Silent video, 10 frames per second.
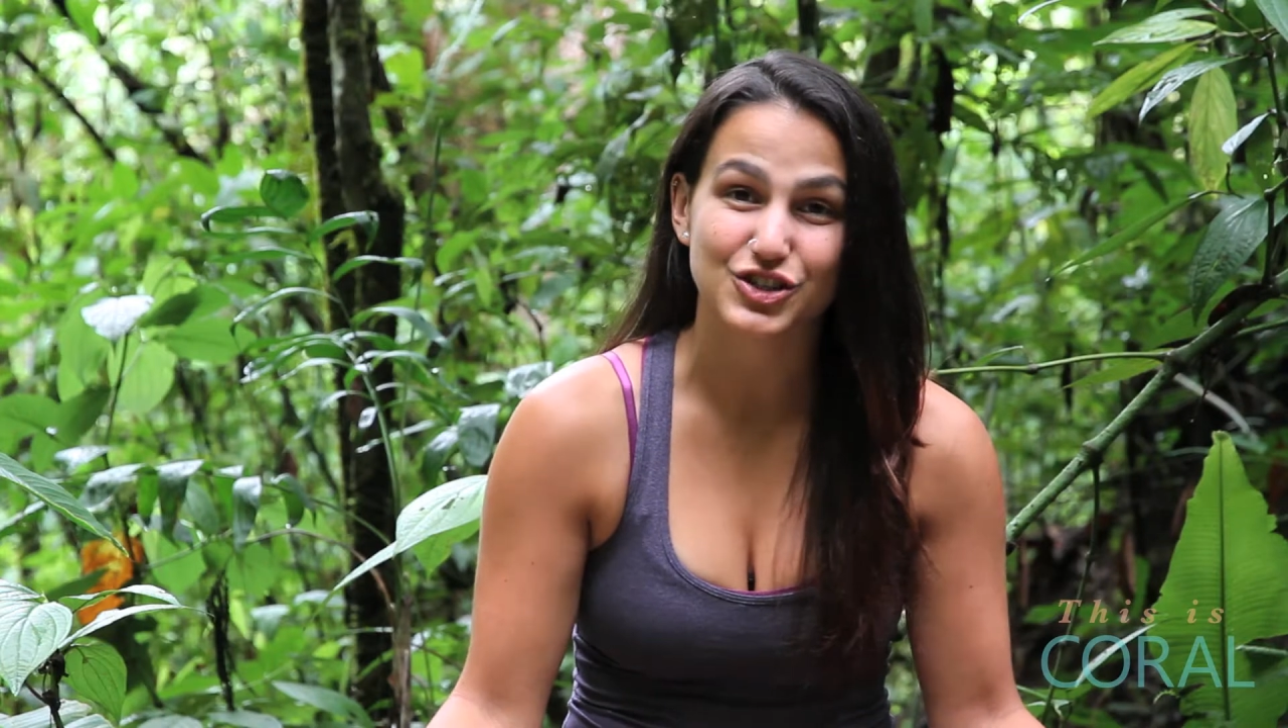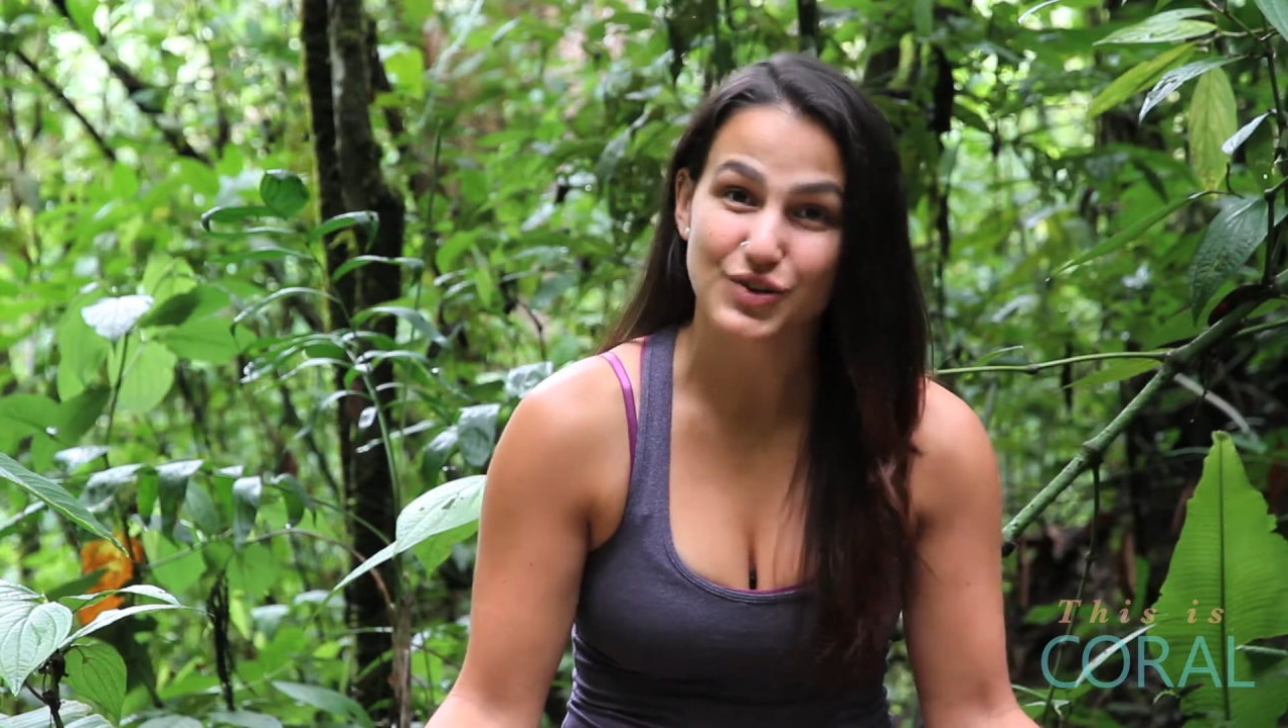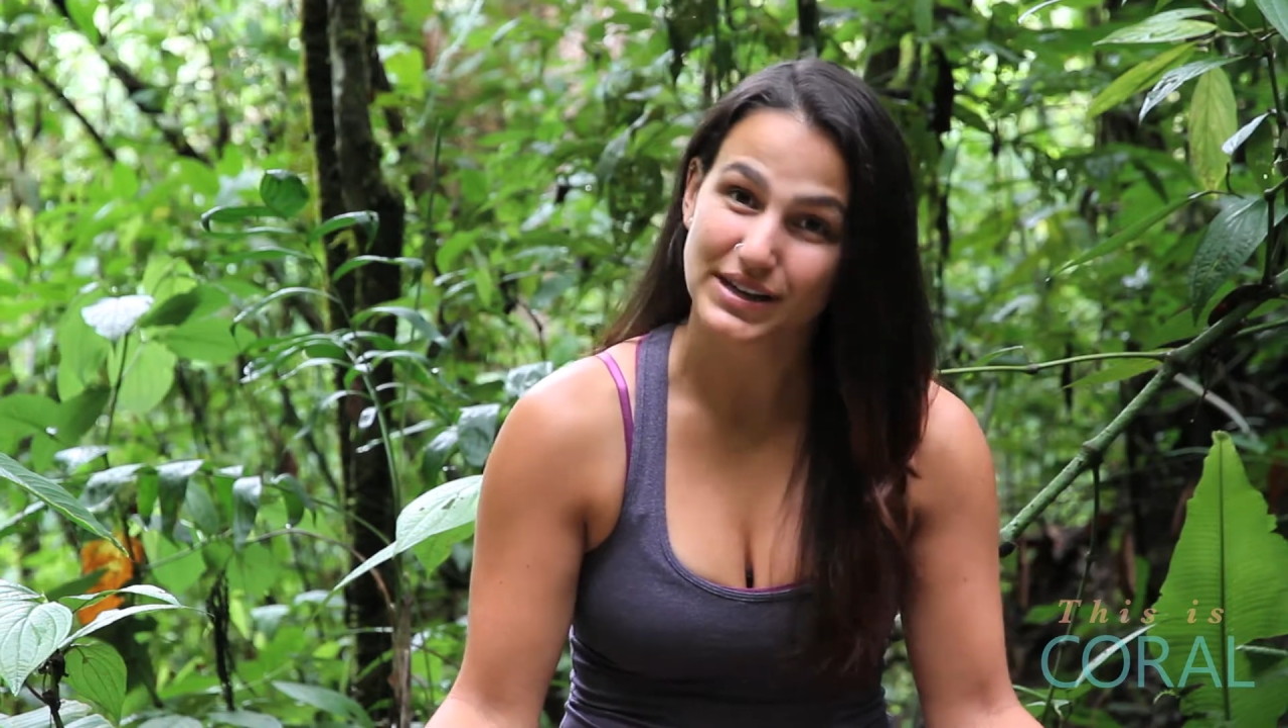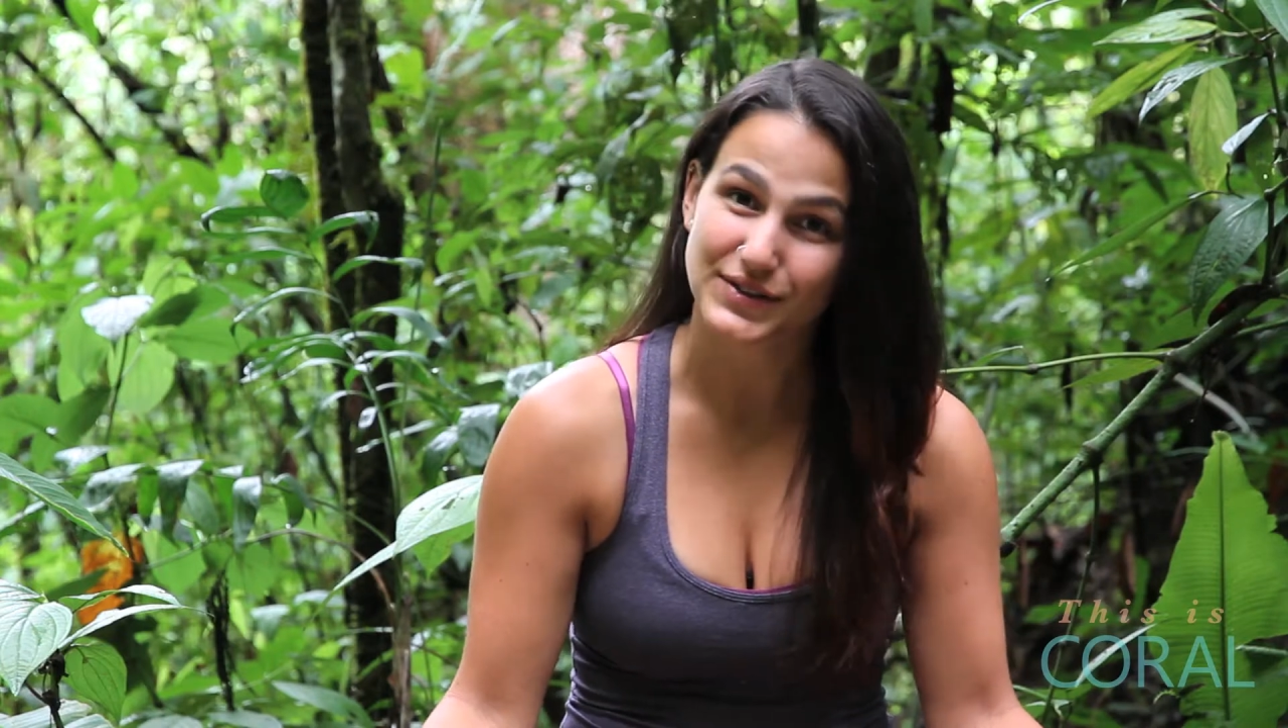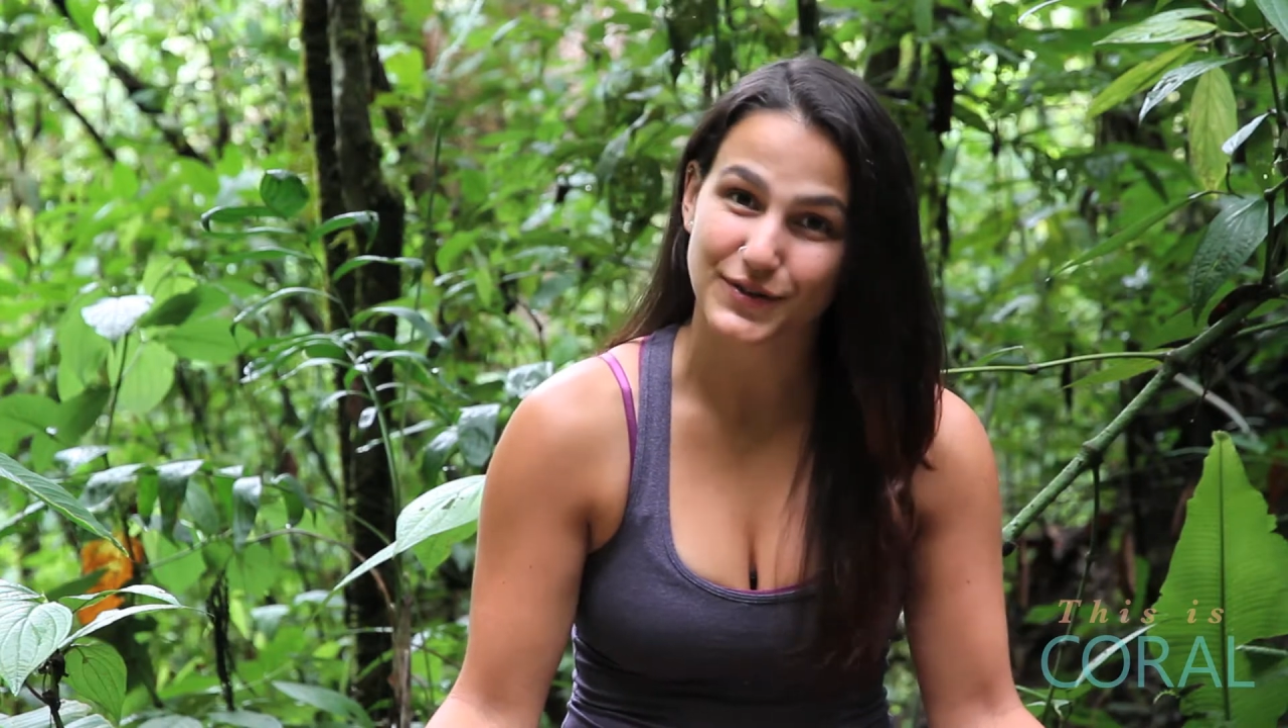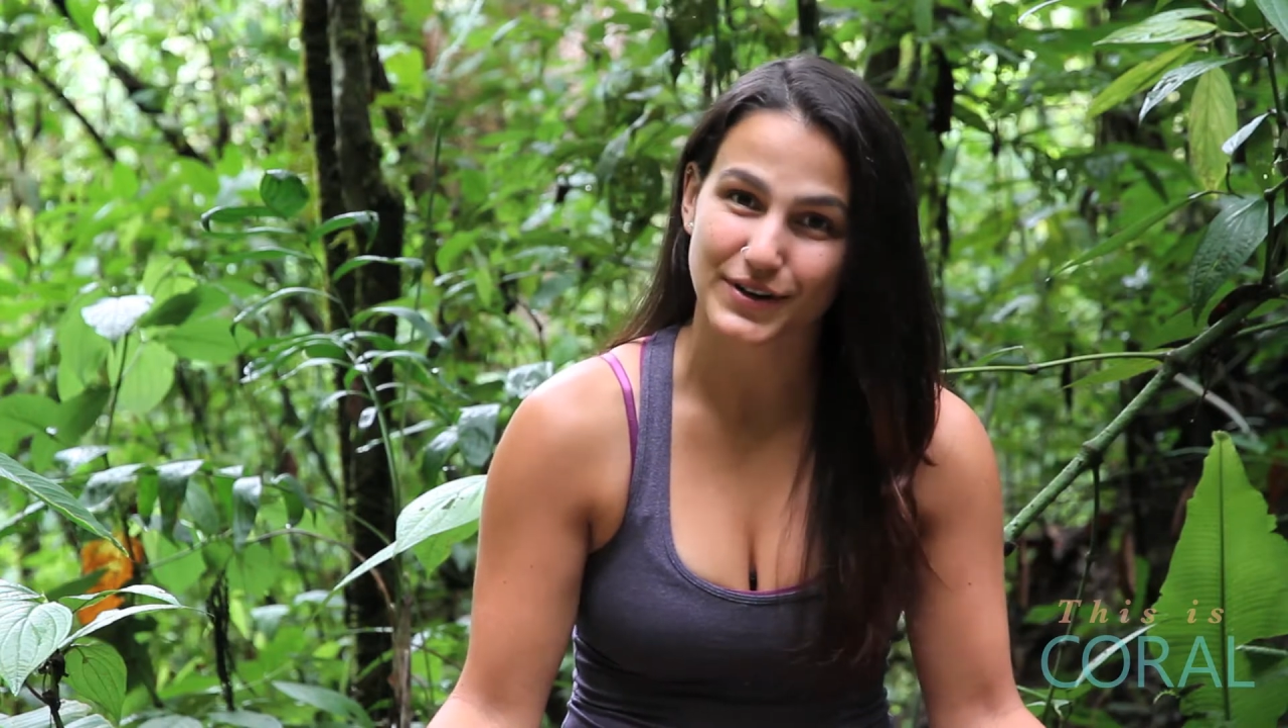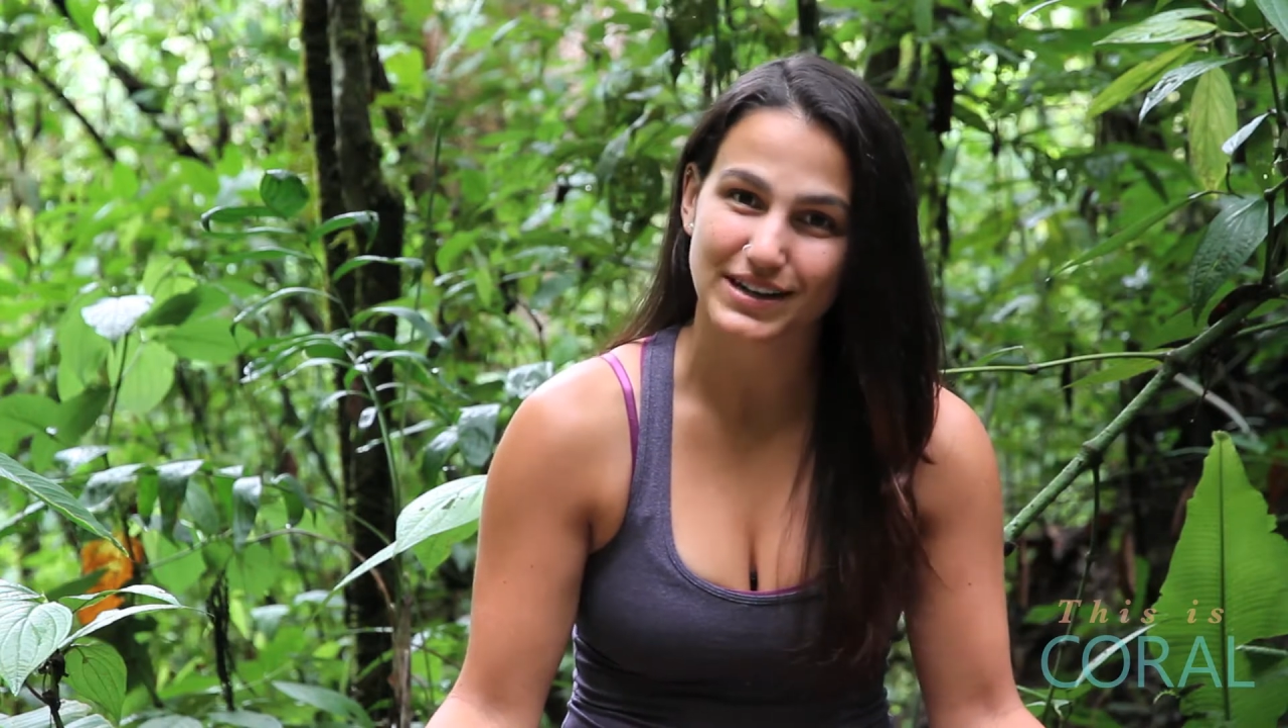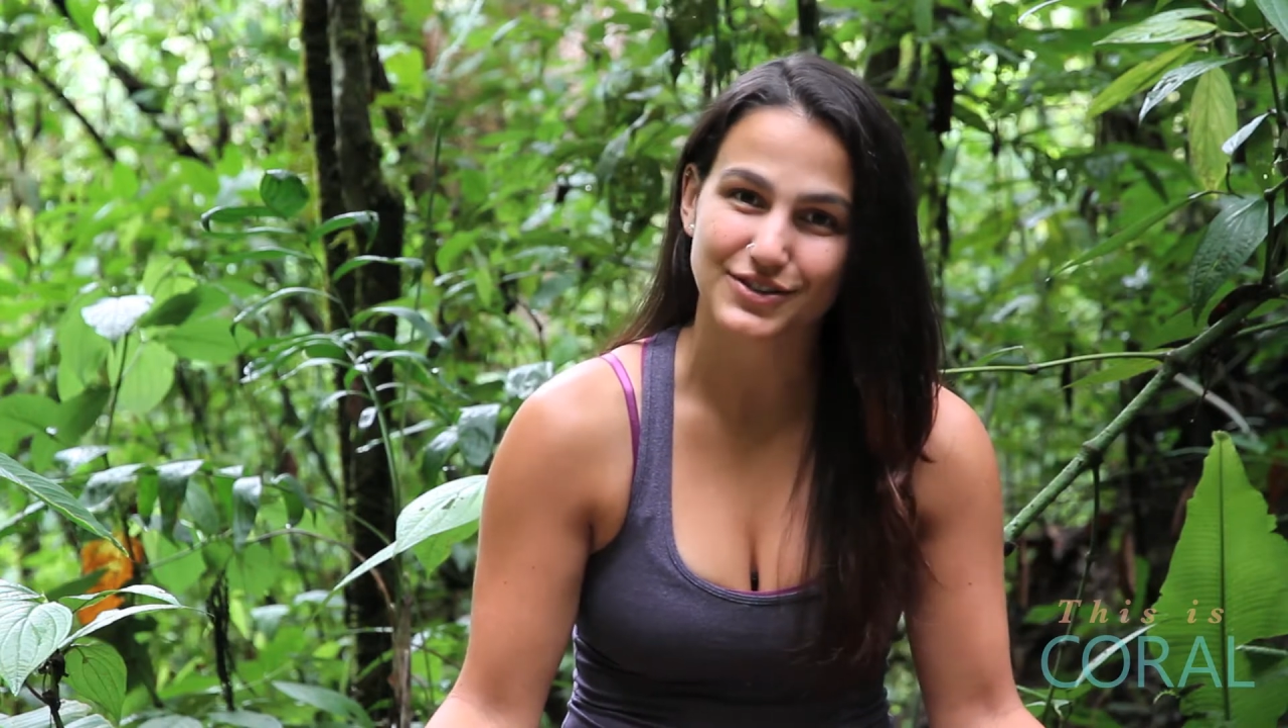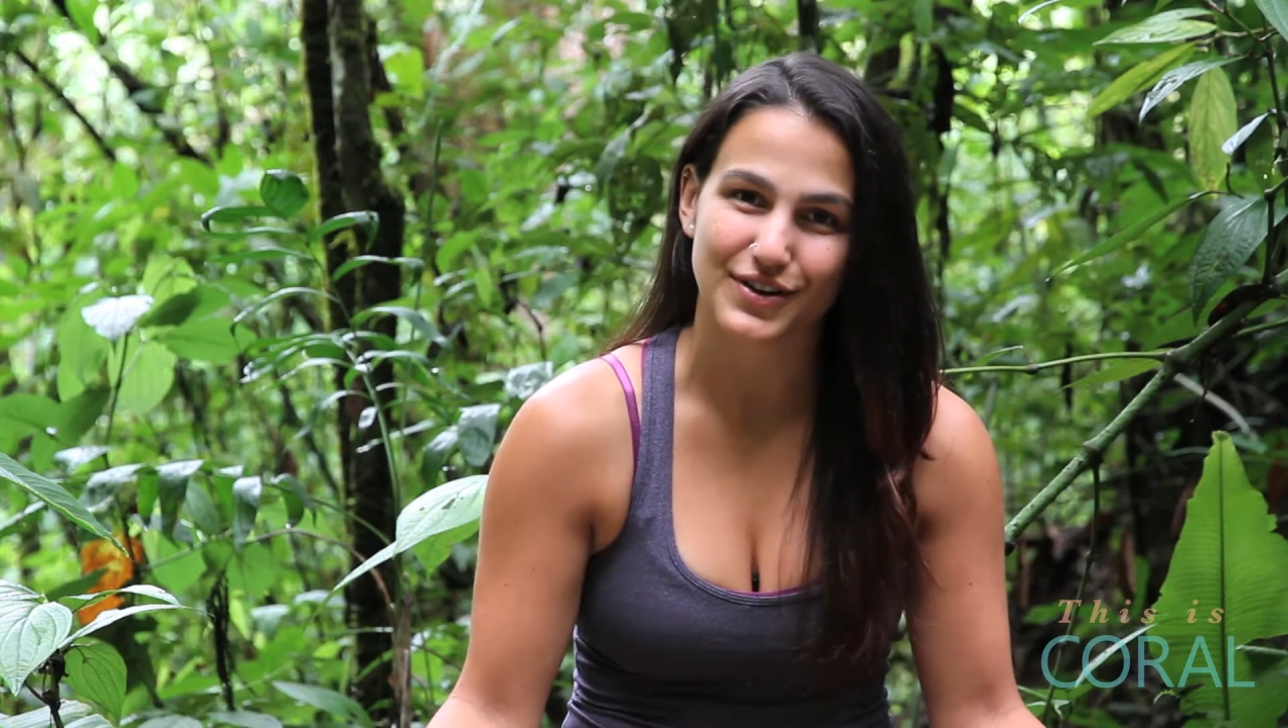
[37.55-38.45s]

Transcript: stress-free